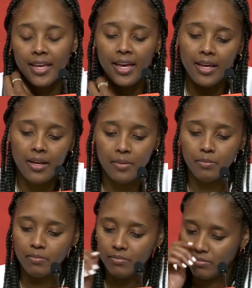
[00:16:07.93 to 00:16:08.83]
Yeah,
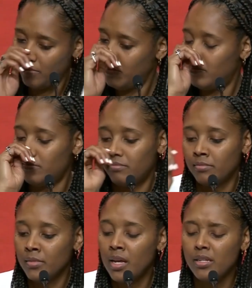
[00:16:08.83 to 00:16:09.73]
um,
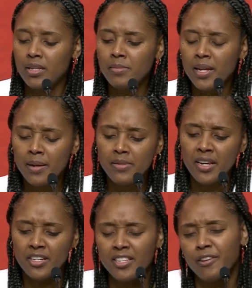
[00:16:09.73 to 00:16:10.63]
sometimes
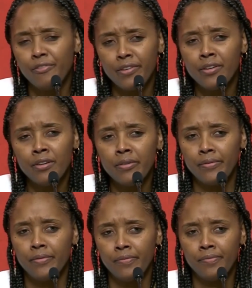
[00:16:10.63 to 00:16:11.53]
that's just a feel.
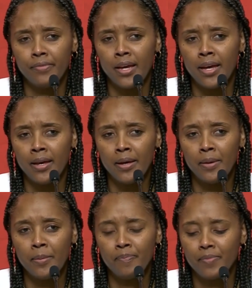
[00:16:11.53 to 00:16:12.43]

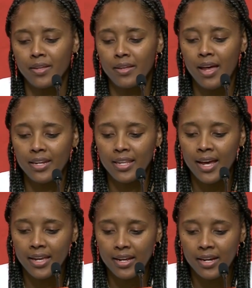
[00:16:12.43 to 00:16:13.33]
Um, kind of
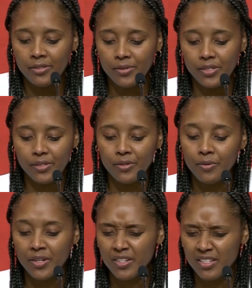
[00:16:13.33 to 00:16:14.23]
locking eyes with
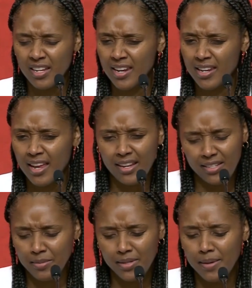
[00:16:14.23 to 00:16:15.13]
Sue, or just kind of not,
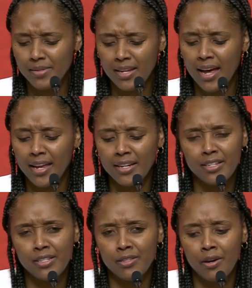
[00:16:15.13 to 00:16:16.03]
sometimes not, and
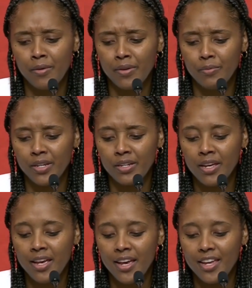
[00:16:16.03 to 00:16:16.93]
just knowing when,
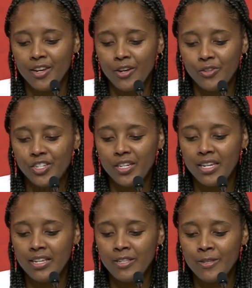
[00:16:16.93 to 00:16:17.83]
you know,
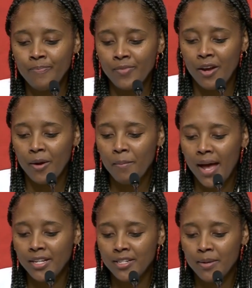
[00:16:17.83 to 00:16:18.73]
she's, her
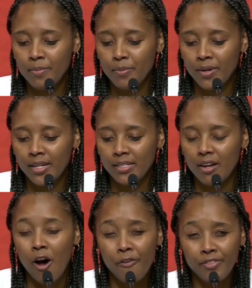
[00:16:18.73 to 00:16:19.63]
matchup was
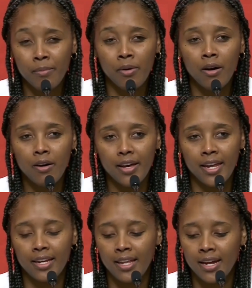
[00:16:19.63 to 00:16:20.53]
off the ball,
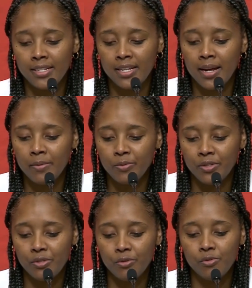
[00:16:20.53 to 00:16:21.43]
and a lot of times
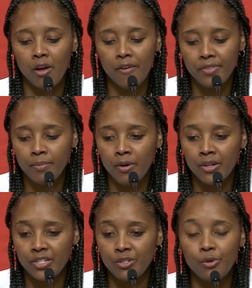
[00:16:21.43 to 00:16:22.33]
when Sue's off the ball,
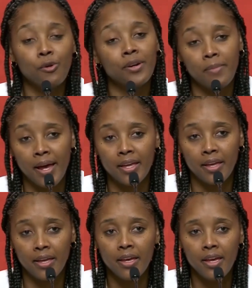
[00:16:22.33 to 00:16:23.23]
she's
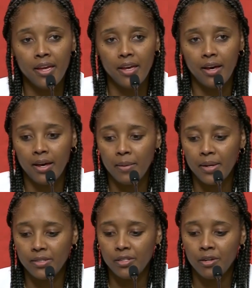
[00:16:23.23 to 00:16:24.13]
quarterbacking. Um,
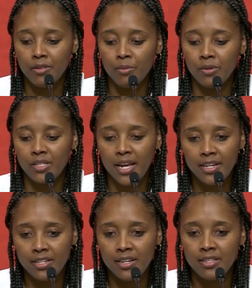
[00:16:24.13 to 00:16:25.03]
and so the
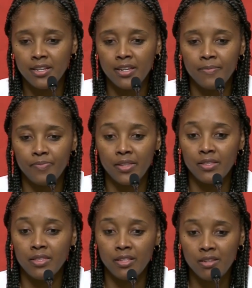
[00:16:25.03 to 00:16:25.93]
rotations and
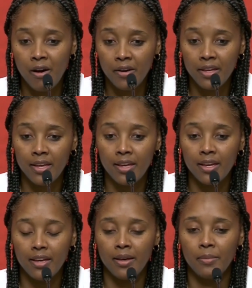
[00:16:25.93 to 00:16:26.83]
the, the
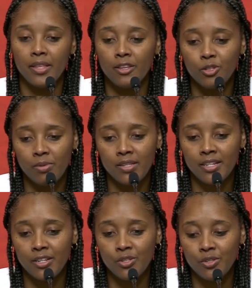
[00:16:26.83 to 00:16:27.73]
talking um, and those
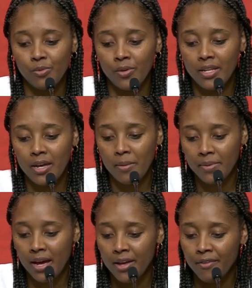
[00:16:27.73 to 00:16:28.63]
possessions really help.
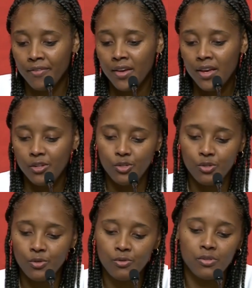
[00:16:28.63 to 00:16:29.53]
Now, if
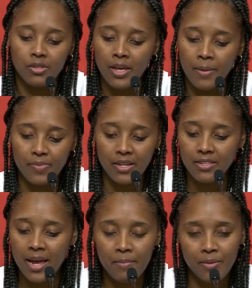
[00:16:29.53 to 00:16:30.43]
Sue's um,
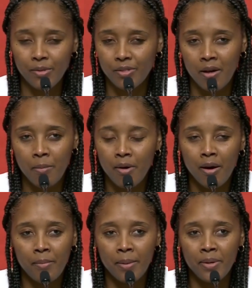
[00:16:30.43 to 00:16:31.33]
assignment was on
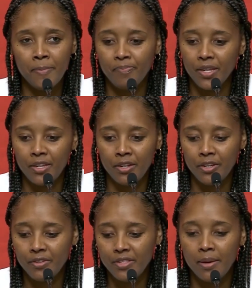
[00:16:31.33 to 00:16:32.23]
ball, maybe, you know,
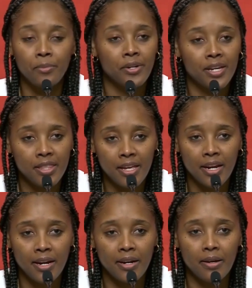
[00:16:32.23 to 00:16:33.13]
you sub Bree in
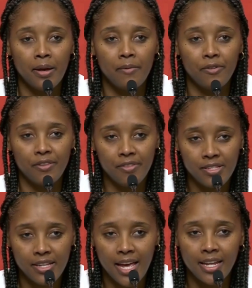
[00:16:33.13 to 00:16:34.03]
there um, for the
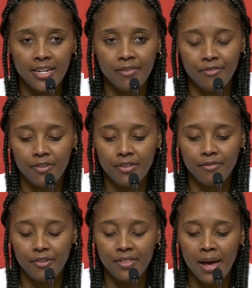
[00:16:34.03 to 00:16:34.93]
physicality and for,
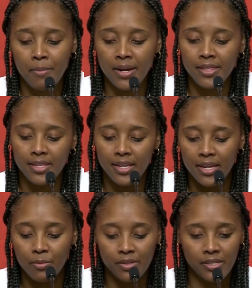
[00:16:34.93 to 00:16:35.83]
for that. But I think
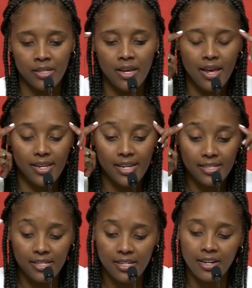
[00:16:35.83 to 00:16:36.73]
it was
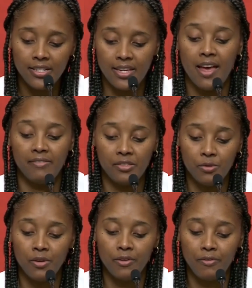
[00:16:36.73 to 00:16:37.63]
necessary to have
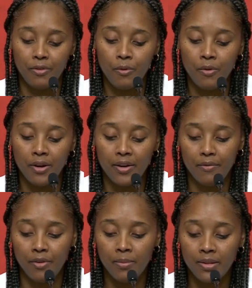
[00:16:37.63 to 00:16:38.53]
Sue on the floor
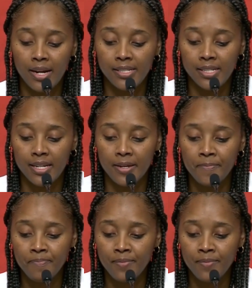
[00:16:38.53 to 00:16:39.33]
verbalizing